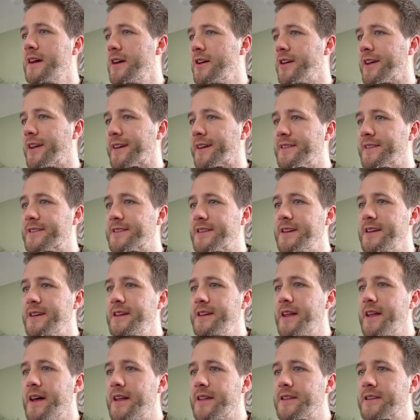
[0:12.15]
You can see
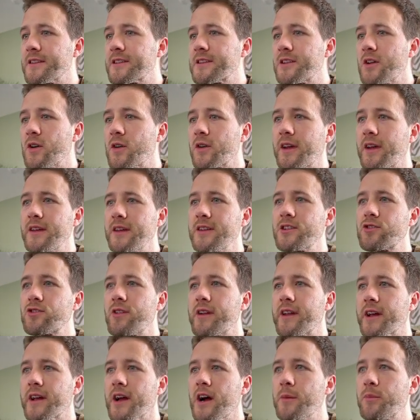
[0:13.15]
that the stock is
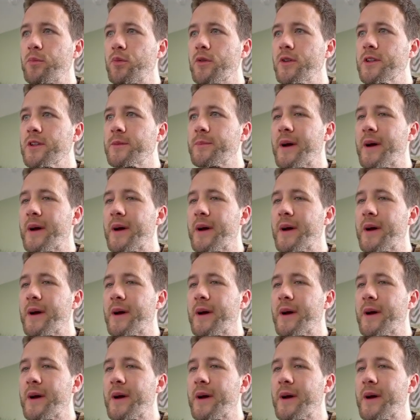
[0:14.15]
trending upwards,